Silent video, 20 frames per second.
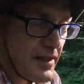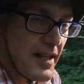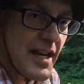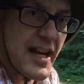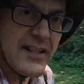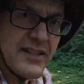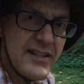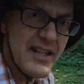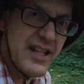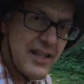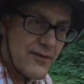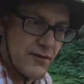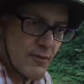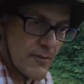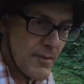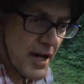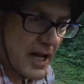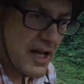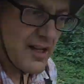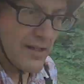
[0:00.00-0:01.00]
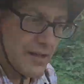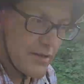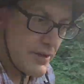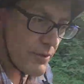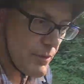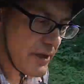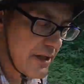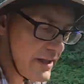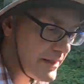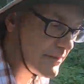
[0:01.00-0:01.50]
the last 1/10 of a mile on
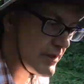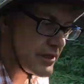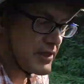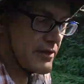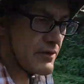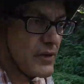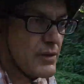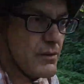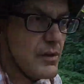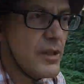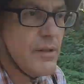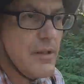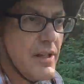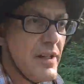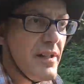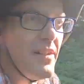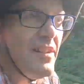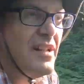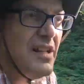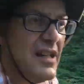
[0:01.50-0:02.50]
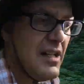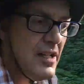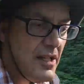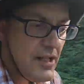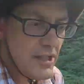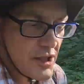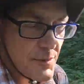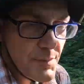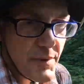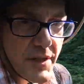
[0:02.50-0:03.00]
the Whiting Reservoir Road here
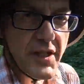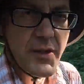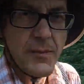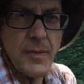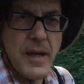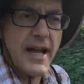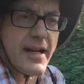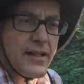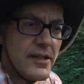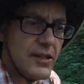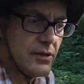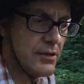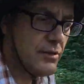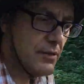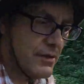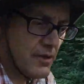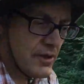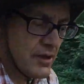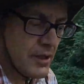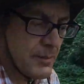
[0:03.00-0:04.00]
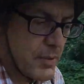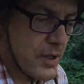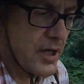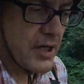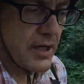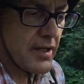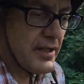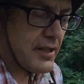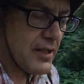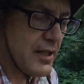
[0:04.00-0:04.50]
to bring us back to our
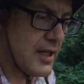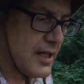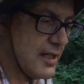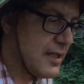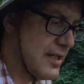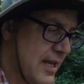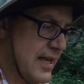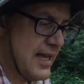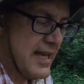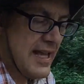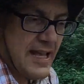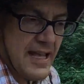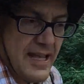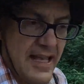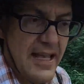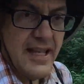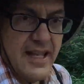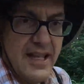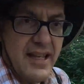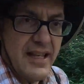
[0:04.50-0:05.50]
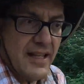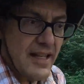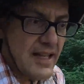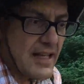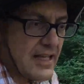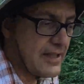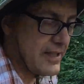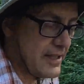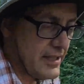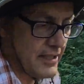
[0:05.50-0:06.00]
parking lot
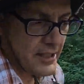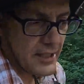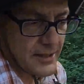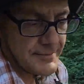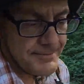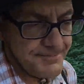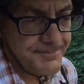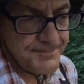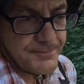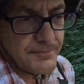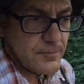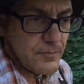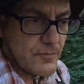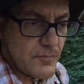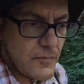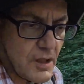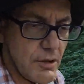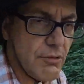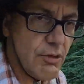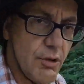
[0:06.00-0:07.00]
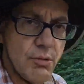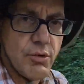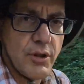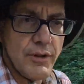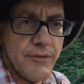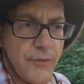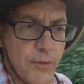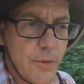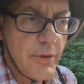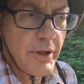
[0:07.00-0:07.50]
and the Route
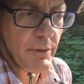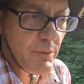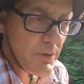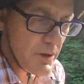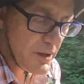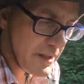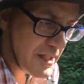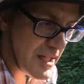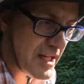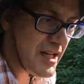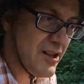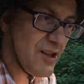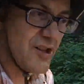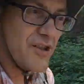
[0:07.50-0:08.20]
141. It